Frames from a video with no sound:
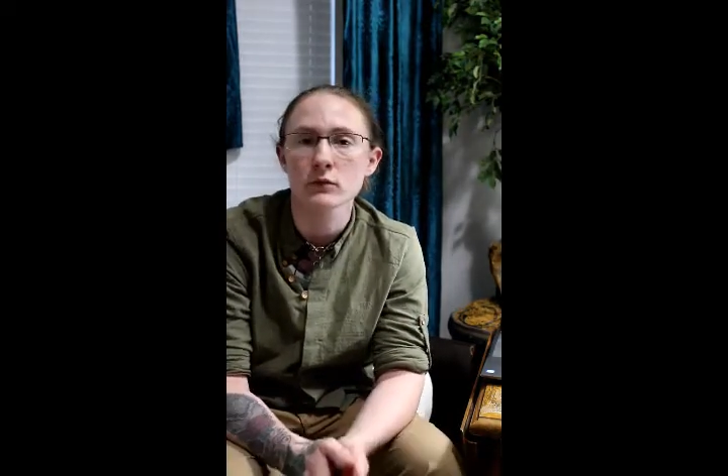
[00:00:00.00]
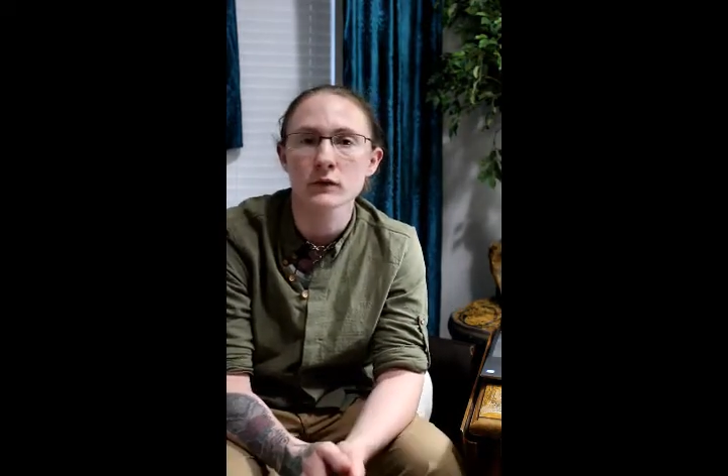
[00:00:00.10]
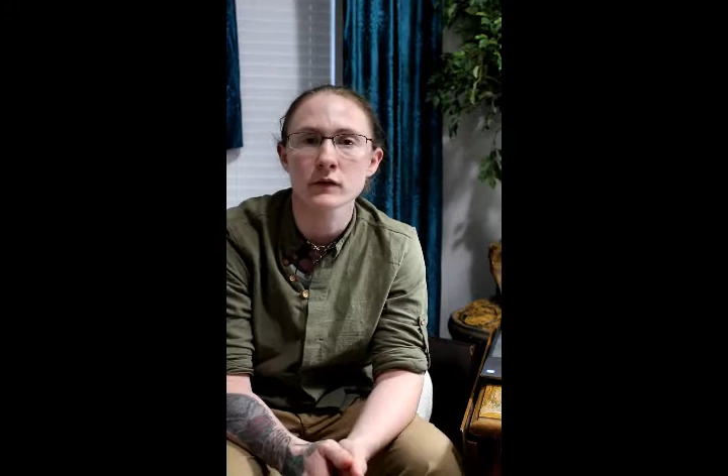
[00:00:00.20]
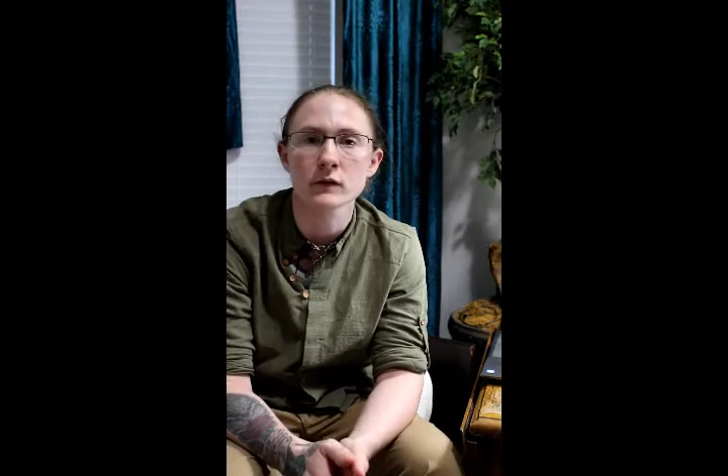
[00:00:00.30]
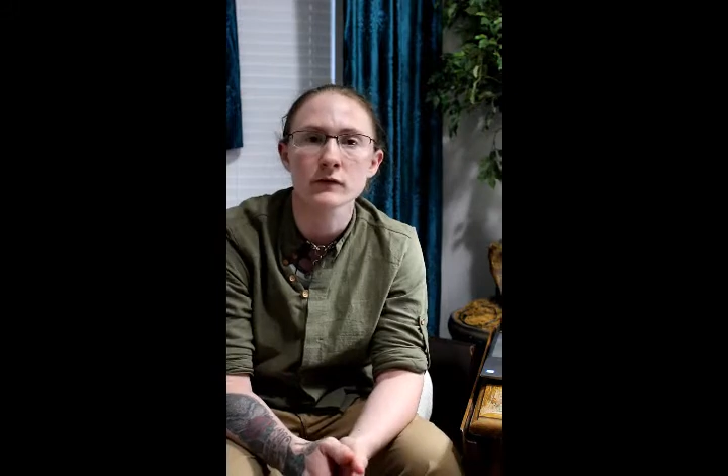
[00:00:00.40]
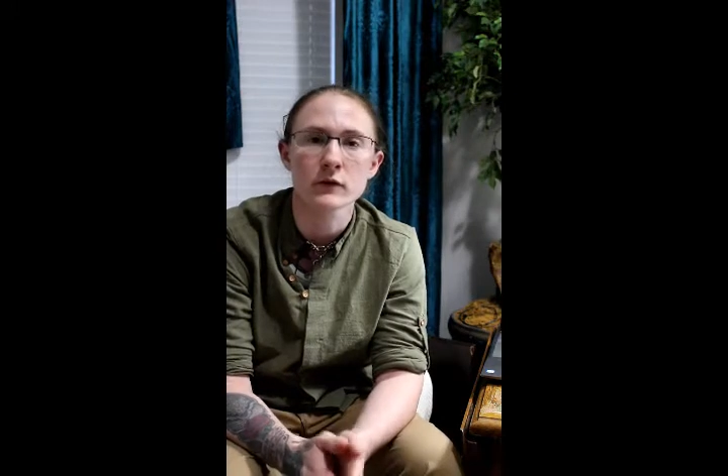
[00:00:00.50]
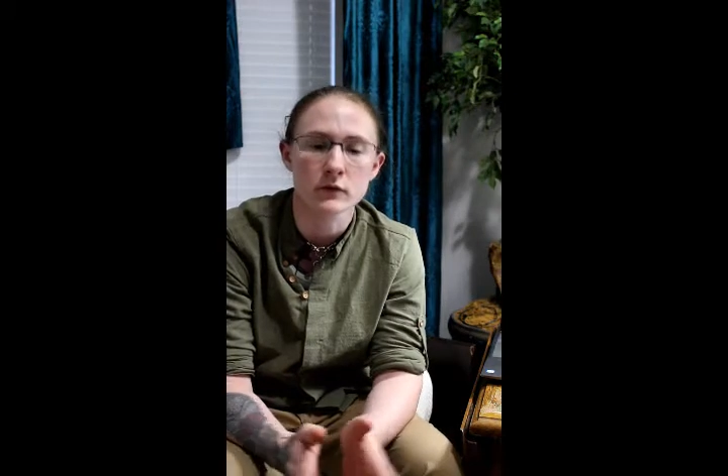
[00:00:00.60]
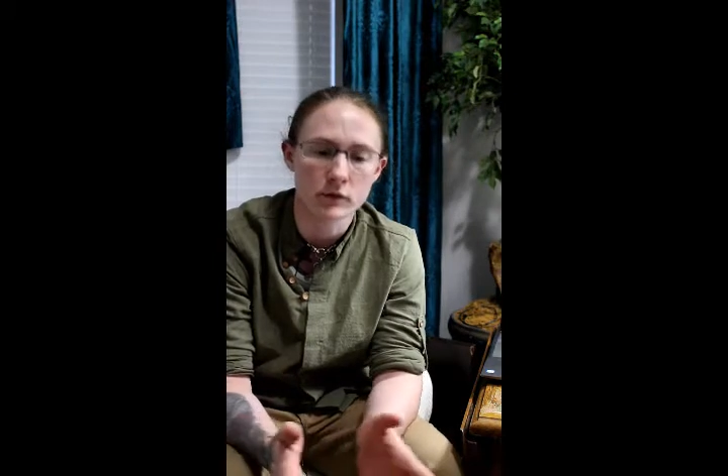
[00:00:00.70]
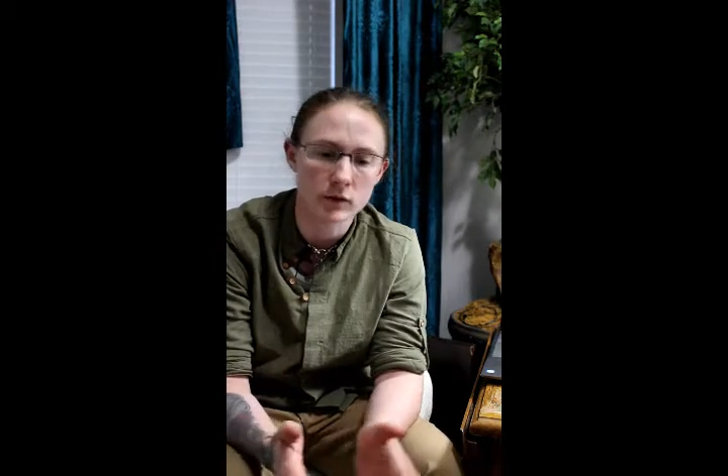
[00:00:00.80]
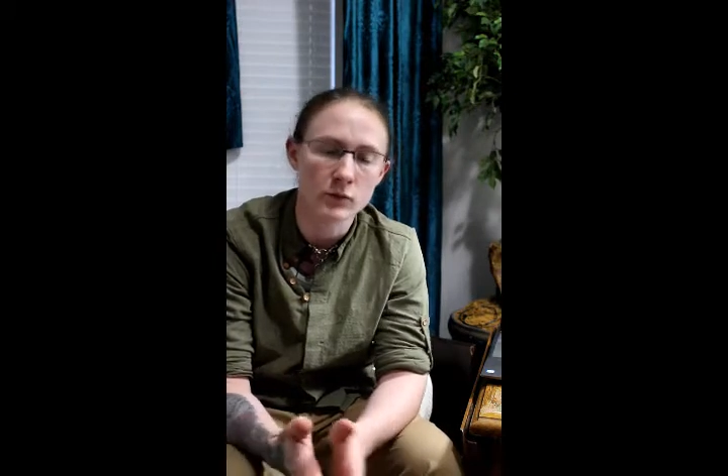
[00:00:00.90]
since there's
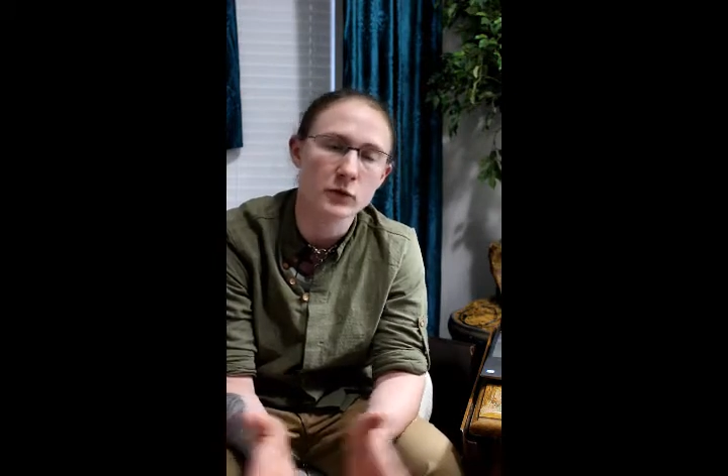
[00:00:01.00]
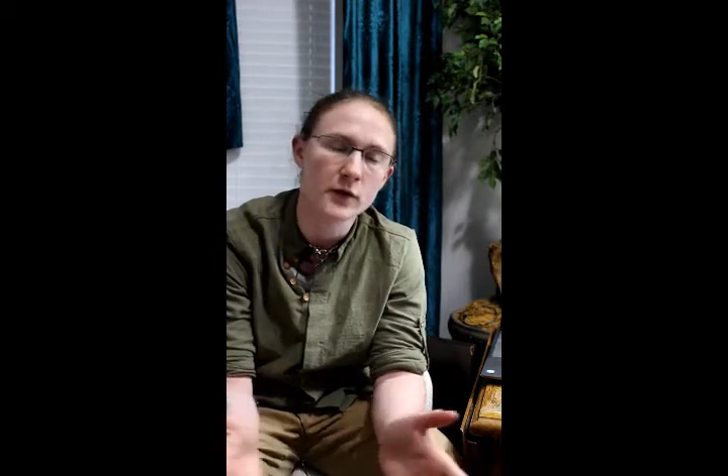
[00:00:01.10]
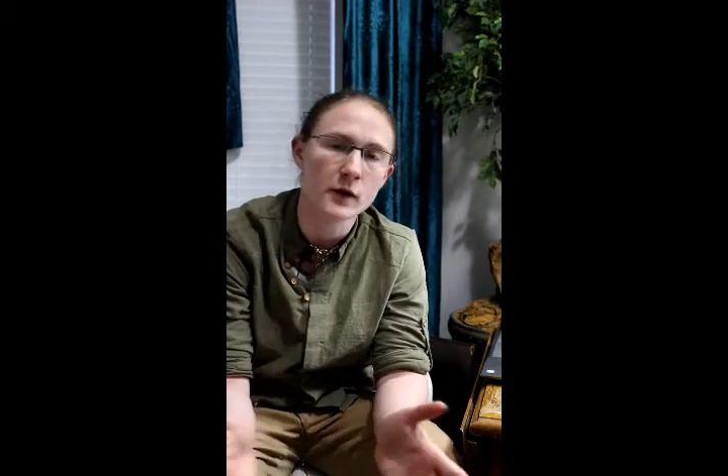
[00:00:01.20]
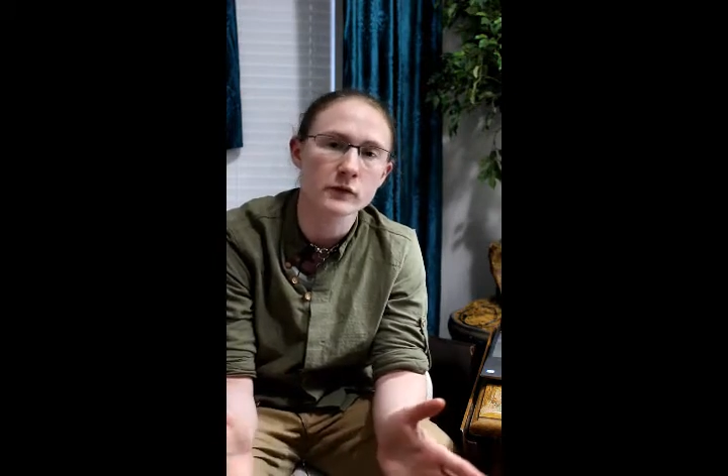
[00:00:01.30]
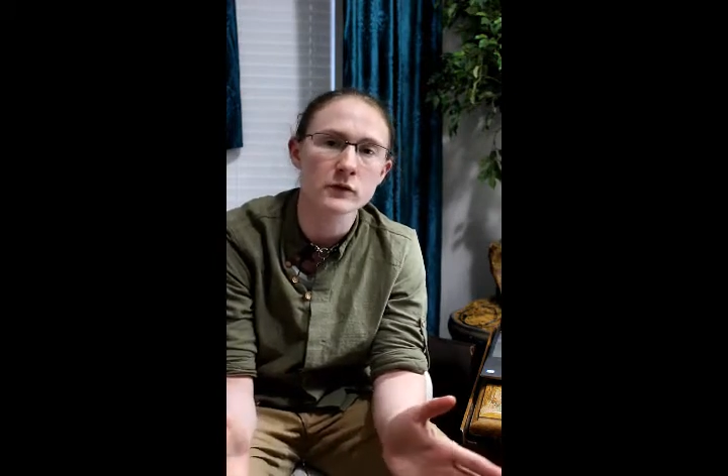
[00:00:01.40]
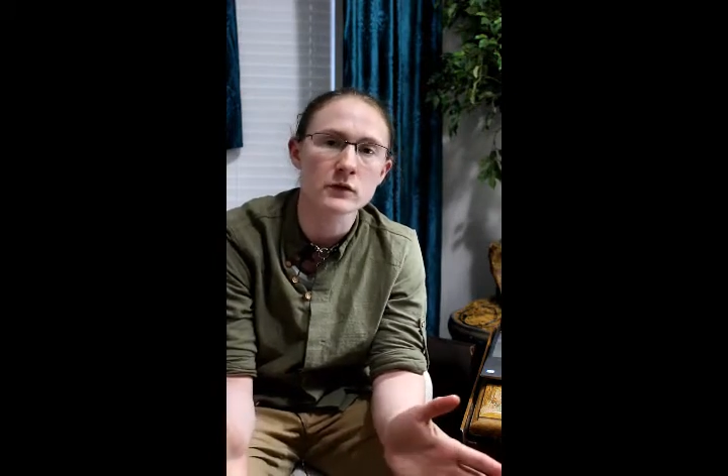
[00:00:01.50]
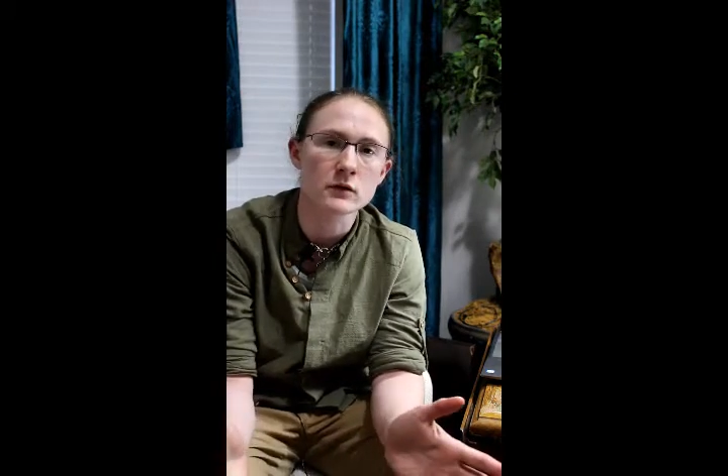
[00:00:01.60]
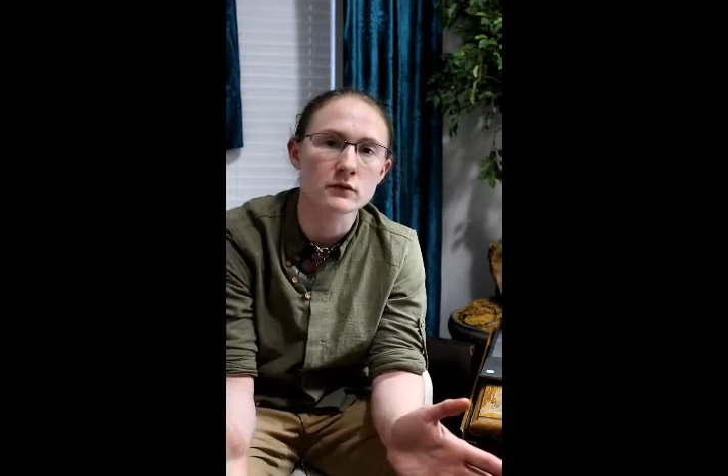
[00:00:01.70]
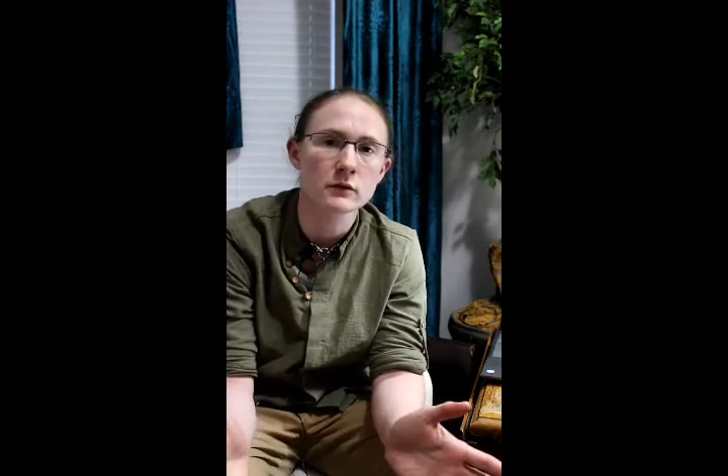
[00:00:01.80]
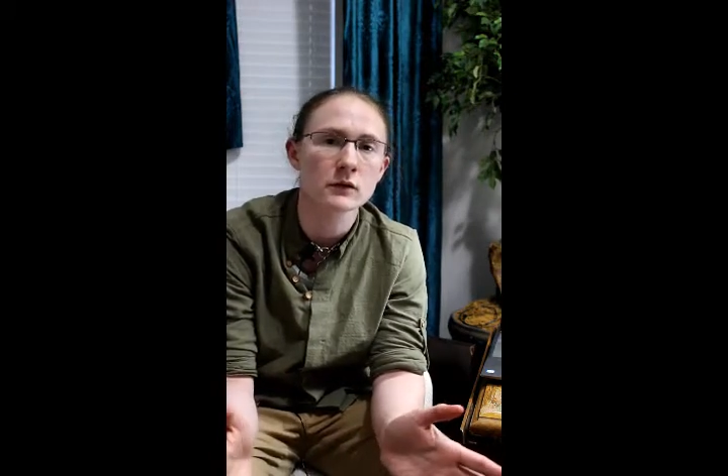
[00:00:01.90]
several thousand
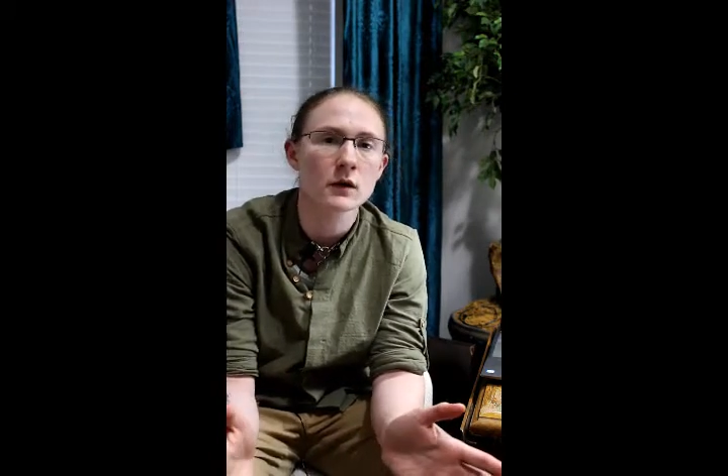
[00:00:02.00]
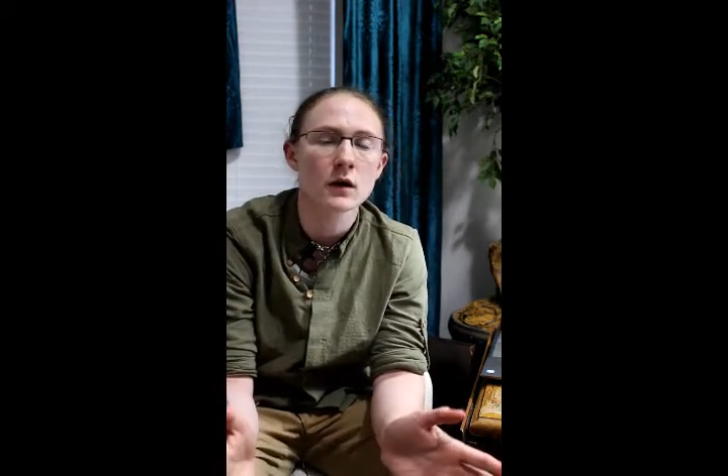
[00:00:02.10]
years